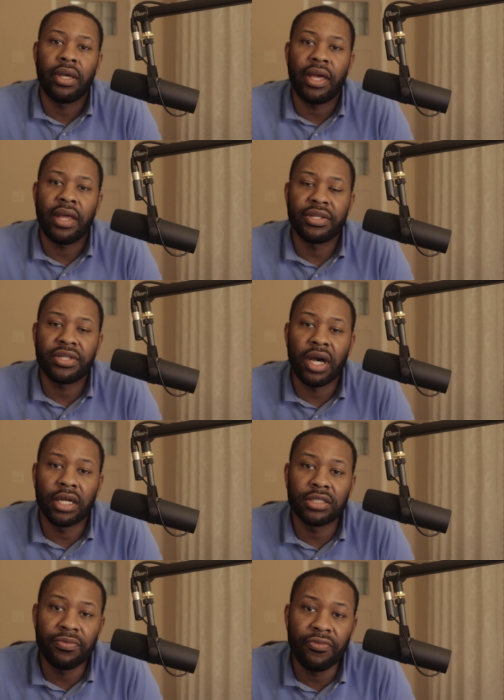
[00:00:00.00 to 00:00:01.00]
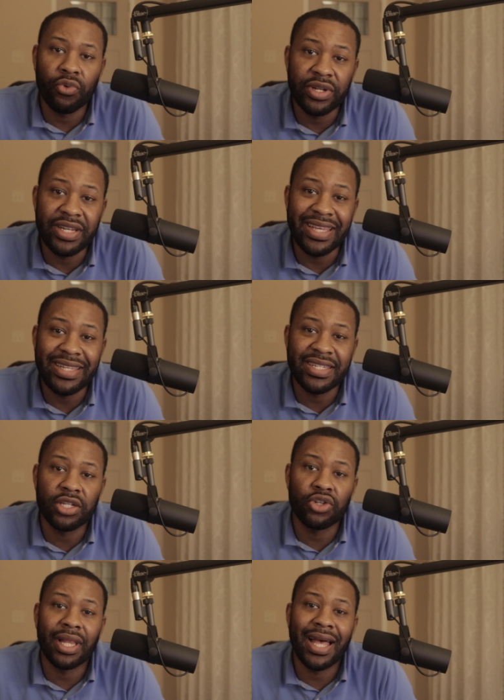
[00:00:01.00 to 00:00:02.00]
and is awesome for
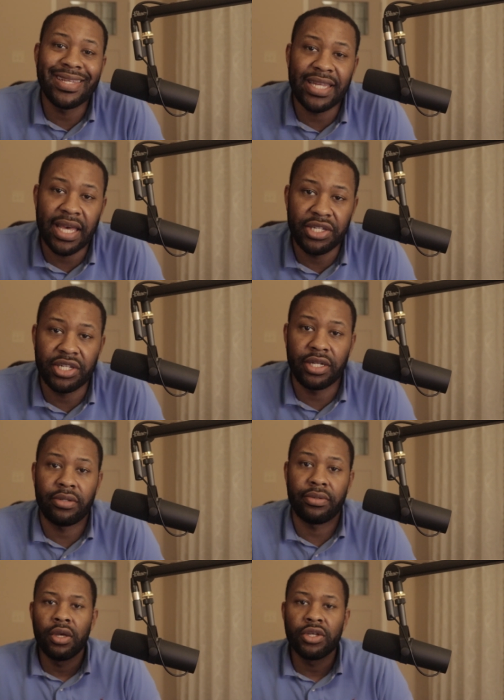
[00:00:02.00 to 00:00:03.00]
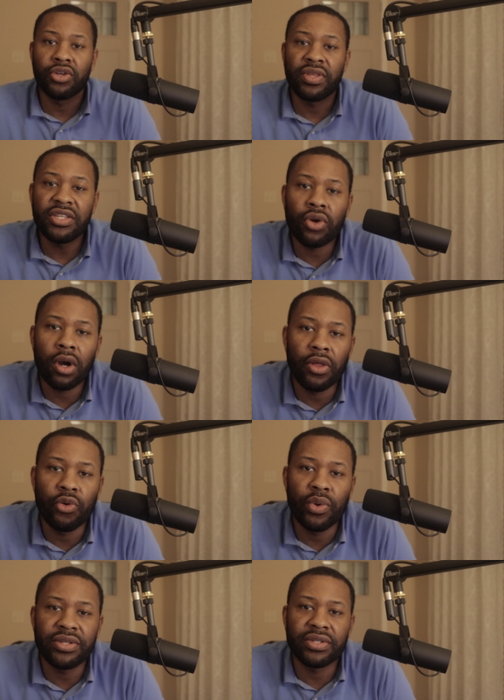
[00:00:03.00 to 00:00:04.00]
decentralization. So these are all the
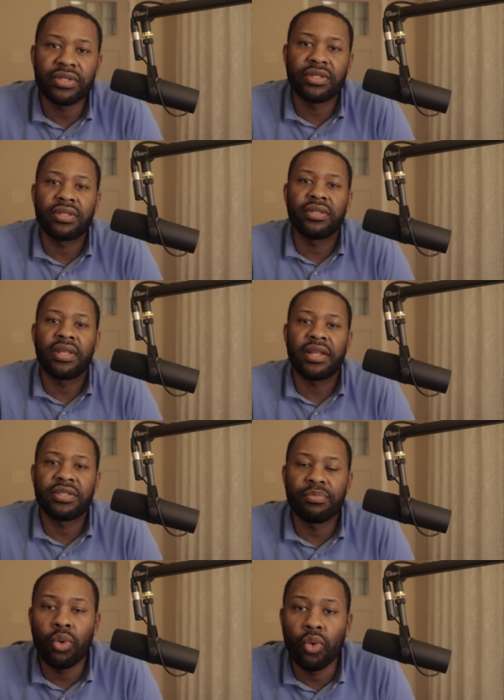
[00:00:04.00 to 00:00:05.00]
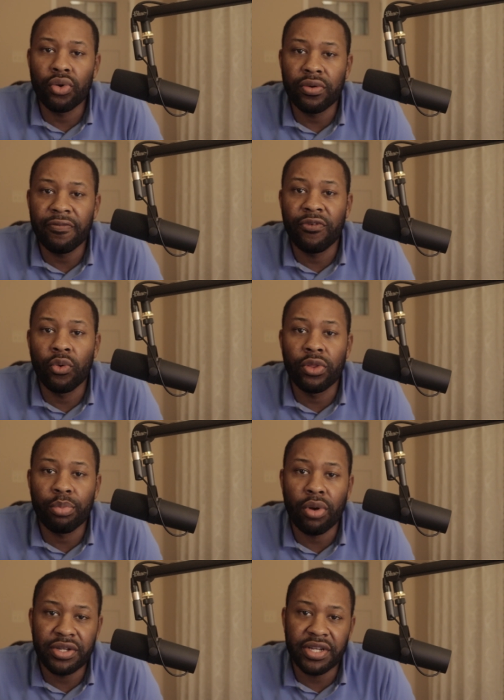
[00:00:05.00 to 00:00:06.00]
reasons that it's important for the
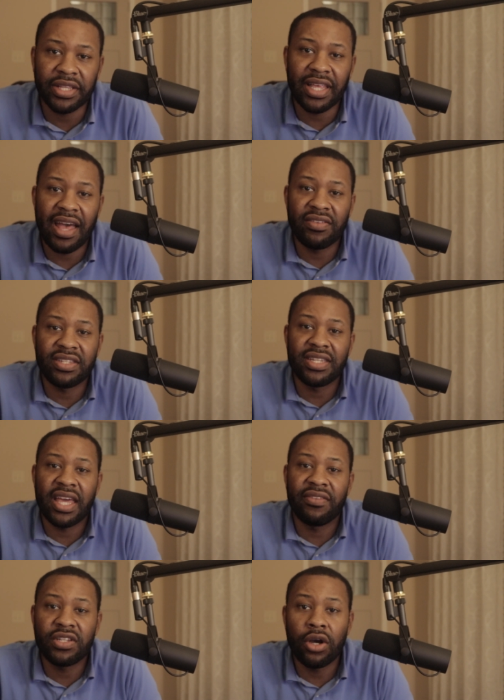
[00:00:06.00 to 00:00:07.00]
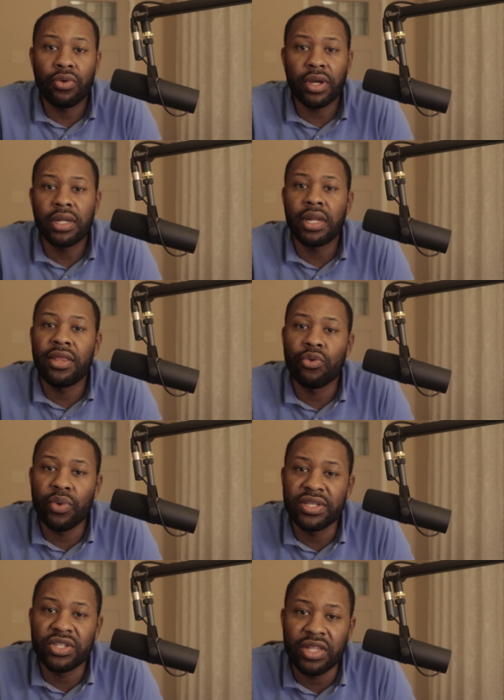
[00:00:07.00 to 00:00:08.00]
project to have its native token and the
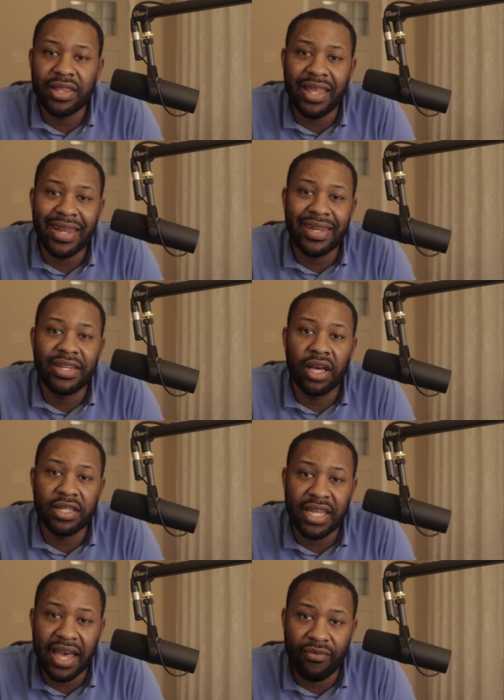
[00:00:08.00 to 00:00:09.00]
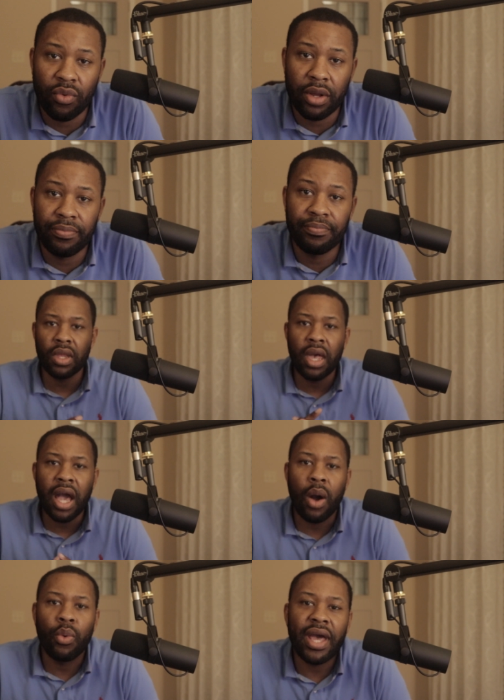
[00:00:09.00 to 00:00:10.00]
reason that it does have one.
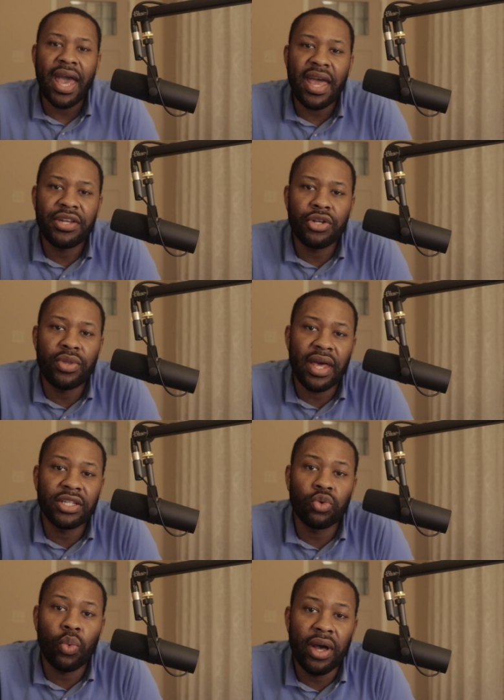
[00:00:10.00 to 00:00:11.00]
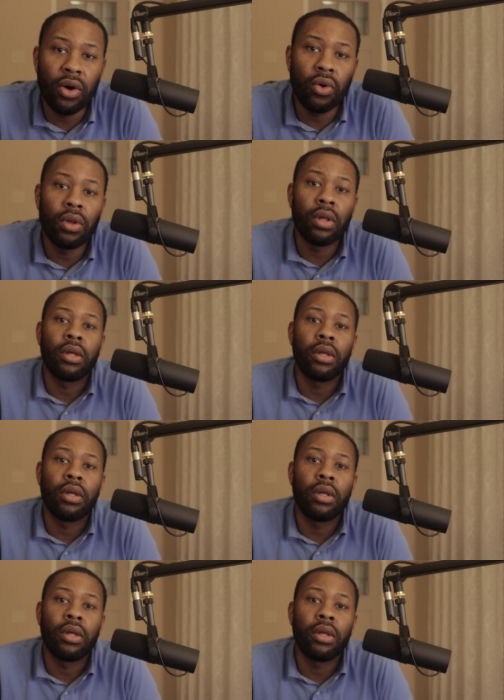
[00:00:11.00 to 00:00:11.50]
I want to add to that as well,